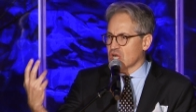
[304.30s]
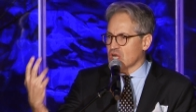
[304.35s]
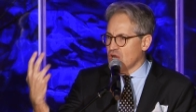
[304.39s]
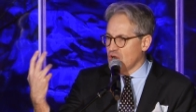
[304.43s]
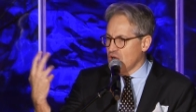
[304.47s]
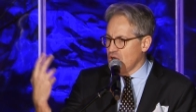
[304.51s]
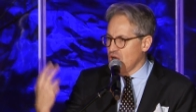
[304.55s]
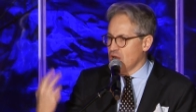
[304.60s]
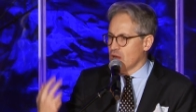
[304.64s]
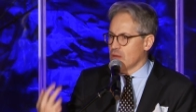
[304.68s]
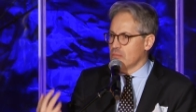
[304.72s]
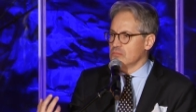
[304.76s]

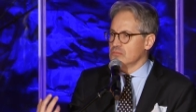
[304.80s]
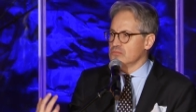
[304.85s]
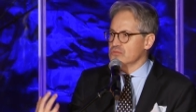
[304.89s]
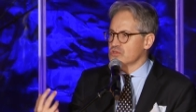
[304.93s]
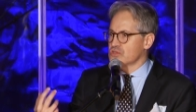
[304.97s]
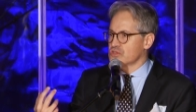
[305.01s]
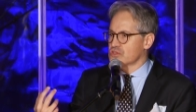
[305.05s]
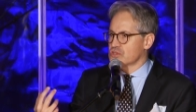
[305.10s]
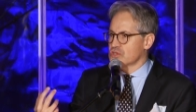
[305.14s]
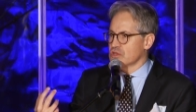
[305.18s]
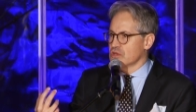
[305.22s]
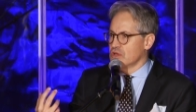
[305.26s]

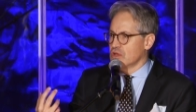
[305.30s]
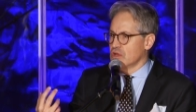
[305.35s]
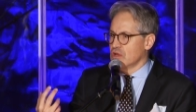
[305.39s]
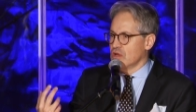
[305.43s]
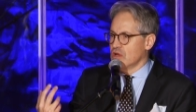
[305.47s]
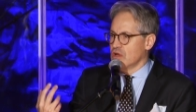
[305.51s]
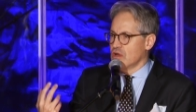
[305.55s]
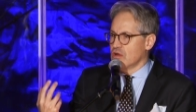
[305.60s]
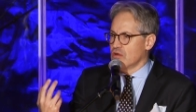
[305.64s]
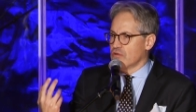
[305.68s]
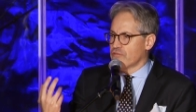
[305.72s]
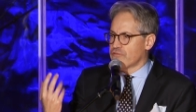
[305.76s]
comes
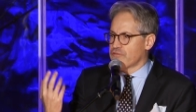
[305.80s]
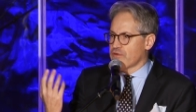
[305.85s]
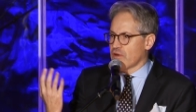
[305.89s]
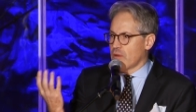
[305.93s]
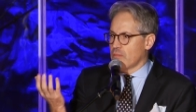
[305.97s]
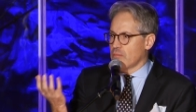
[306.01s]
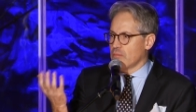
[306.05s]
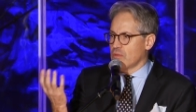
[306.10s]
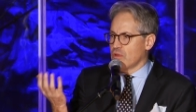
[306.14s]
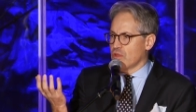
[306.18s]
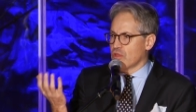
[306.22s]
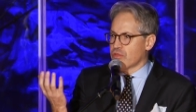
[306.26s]

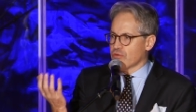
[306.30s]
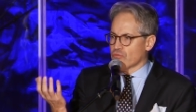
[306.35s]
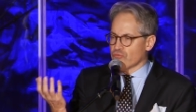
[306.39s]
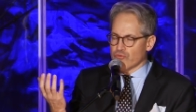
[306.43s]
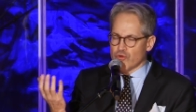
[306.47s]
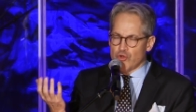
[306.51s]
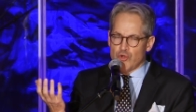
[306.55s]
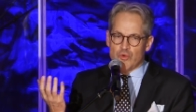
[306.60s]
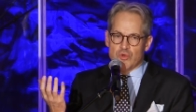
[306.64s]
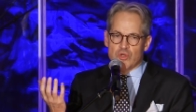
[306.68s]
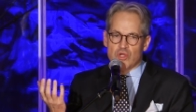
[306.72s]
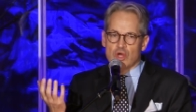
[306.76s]
from the
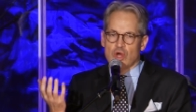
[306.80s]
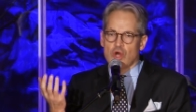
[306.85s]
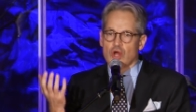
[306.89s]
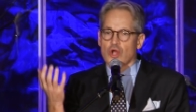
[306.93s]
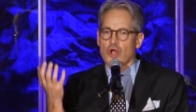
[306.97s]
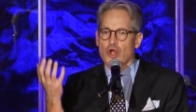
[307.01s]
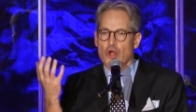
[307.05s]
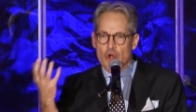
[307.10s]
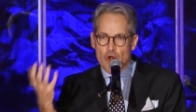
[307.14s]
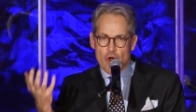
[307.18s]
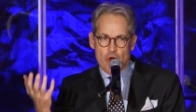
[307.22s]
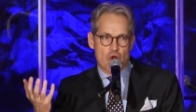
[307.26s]
root
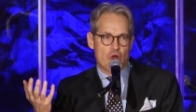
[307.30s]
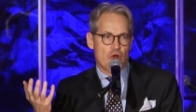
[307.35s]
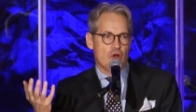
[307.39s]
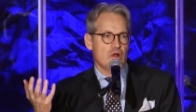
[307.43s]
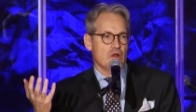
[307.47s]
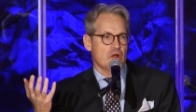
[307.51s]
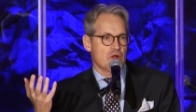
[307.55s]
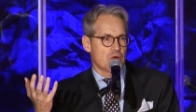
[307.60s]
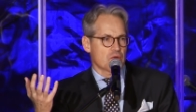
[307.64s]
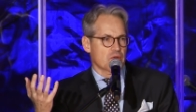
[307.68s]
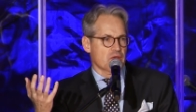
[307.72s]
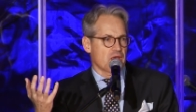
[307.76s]

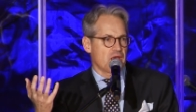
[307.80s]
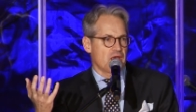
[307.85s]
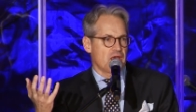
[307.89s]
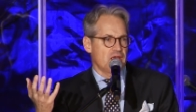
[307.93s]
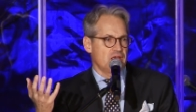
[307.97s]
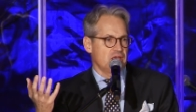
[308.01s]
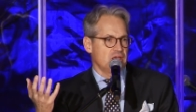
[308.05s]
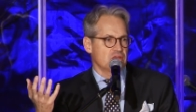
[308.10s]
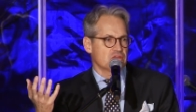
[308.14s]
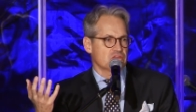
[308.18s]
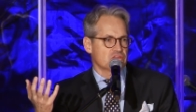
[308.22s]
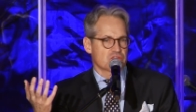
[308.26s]
cœur,
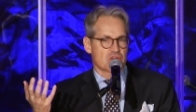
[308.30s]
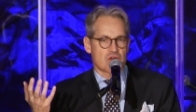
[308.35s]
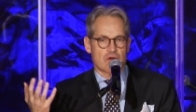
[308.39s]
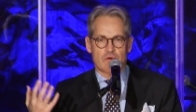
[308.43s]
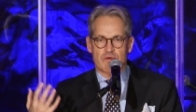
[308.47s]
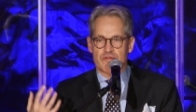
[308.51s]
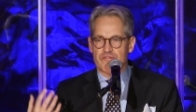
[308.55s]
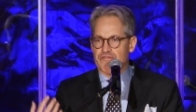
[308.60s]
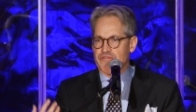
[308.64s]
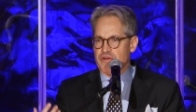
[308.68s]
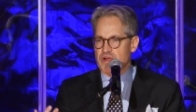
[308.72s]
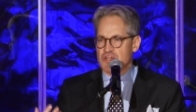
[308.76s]
okay?
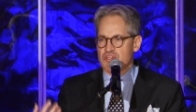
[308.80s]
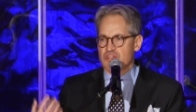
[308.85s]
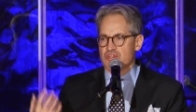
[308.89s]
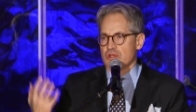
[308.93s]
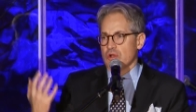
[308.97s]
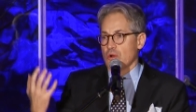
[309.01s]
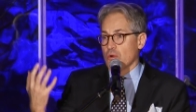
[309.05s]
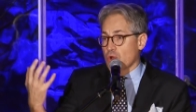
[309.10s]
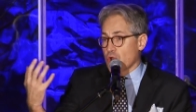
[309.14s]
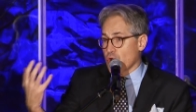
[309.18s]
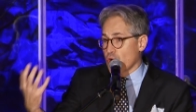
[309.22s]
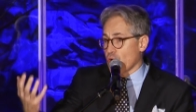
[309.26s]
So in French, you
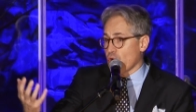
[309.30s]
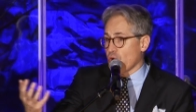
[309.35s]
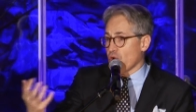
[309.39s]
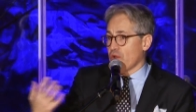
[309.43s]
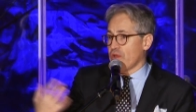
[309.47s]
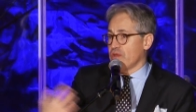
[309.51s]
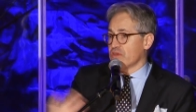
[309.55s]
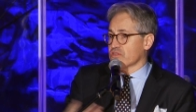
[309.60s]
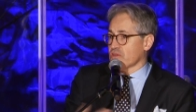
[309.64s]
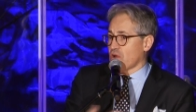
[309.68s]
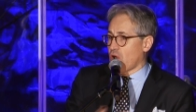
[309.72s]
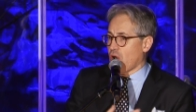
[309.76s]
know, cœur
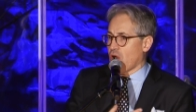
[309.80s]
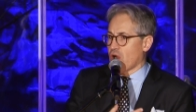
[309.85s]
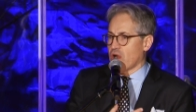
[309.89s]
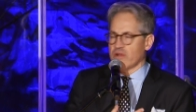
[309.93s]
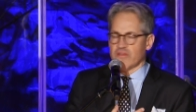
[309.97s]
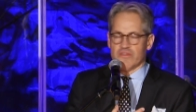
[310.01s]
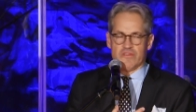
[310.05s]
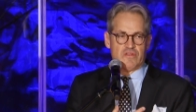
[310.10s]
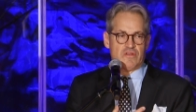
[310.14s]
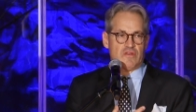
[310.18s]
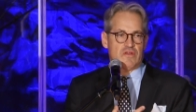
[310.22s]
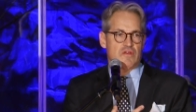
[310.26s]
is
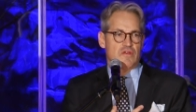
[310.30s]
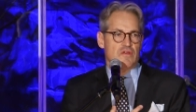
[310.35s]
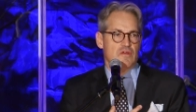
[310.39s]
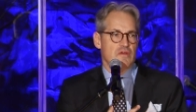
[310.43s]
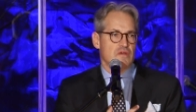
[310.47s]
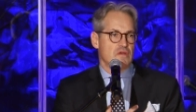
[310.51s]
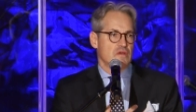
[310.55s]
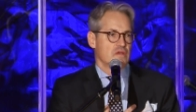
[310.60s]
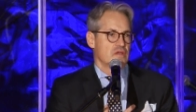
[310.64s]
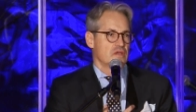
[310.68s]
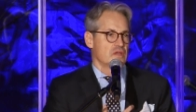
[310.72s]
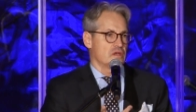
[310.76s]
heart.
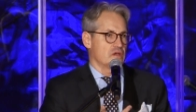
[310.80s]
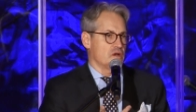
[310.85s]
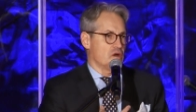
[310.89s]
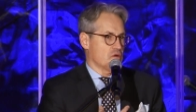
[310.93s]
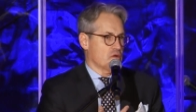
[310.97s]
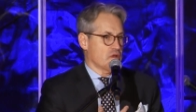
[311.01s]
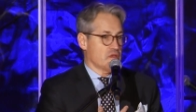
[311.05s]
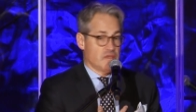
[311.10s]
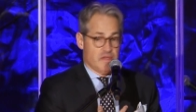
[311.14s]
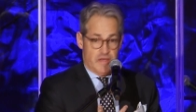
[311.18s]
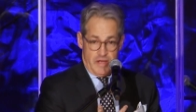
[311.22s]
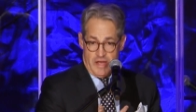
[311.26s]

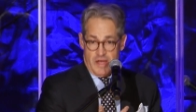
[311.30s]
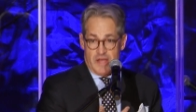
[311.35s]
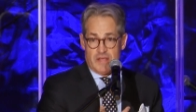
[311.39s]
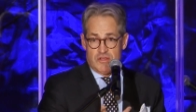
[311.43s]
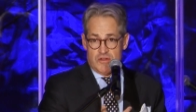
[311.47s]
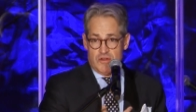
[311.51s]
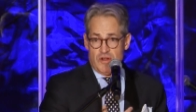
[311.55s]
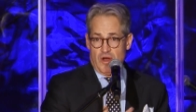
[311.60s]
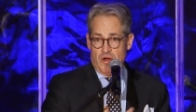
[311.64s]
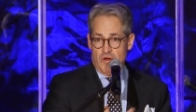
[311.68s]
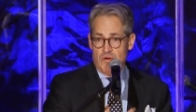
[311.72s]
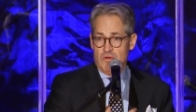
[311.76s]
Oh, yeah,
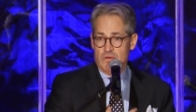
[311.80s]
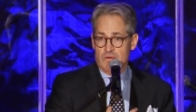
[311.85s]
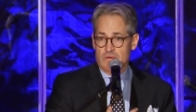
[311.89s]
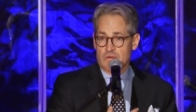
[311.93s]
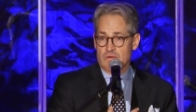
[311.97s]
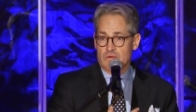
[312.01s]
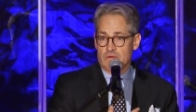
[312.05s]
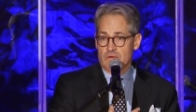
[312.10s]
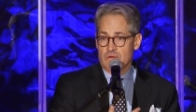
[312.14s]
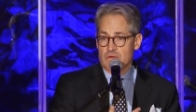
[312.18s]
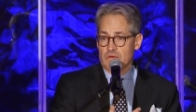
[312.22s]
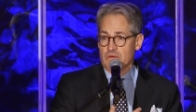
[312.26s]
you know?
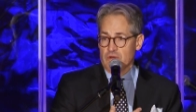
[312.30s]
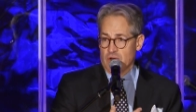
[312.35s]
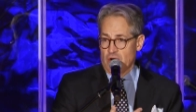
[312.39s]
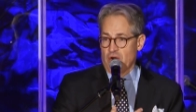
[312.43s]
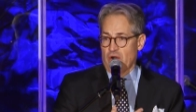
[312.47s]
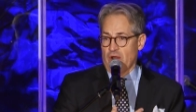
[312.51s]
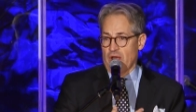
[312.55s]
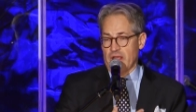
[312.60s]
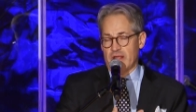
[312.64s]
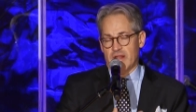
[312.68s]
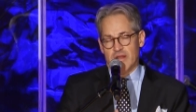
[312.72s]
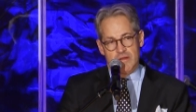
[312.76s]

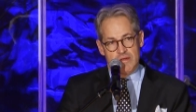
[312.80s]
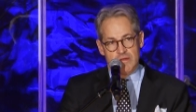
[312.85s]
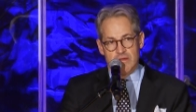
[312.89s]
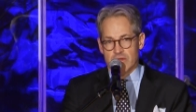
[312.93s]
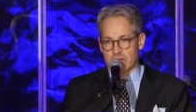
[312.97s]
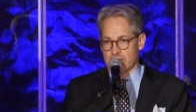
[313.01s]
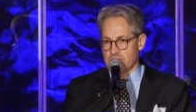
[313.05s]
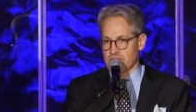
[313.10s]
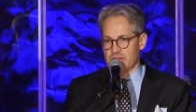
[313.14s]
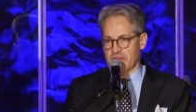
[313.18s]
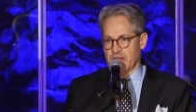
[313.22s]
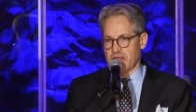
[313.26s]
All right,
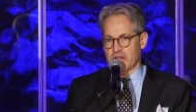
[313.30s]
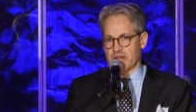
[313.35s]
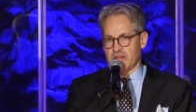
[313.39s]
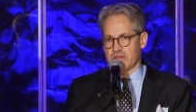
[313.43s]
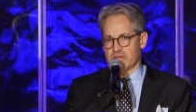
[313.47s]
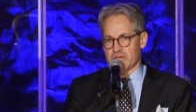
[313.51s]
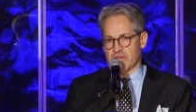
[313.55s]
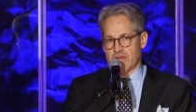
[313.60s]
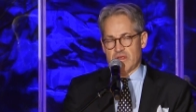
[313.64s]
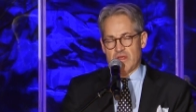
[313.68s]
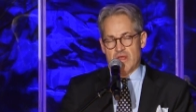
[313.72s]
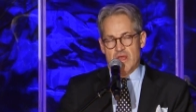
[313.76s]
take it
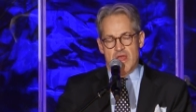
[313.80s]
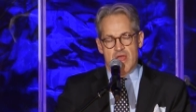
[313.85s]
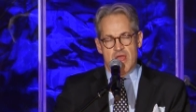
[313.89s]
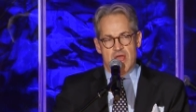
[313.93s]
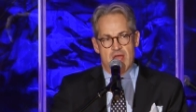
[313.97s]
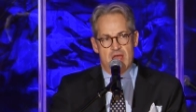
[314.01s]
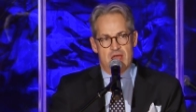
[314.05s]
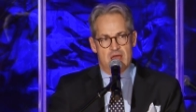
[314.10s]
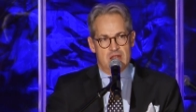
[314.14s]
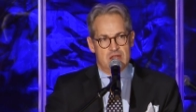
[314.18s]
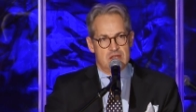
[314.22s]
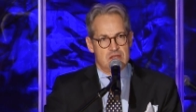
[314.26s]
easy.
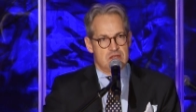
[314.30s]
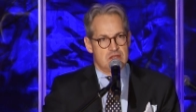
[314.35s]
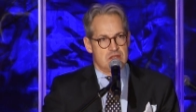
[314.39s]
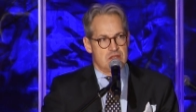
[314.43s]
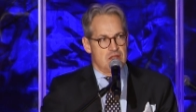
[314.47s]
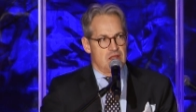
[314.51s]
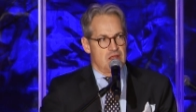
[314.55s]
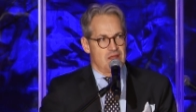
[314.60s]
And